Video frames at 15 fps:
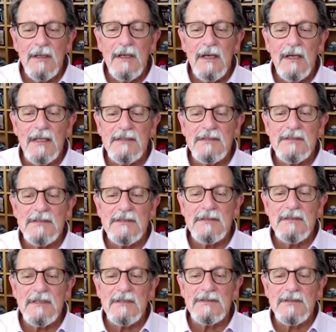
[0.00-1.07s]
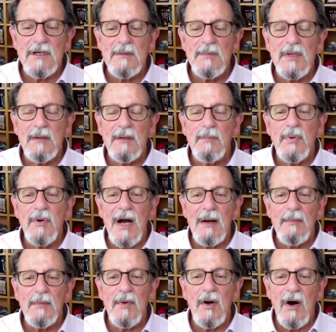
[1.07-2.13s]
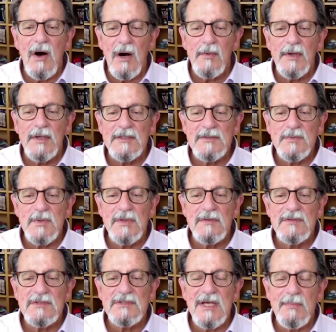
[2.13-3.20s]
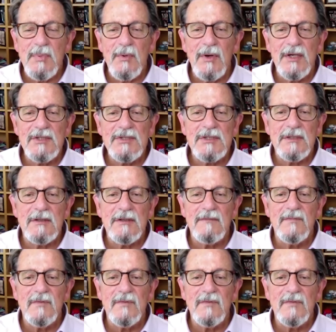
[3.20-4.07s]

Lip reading: there's going to be a problem always with separation of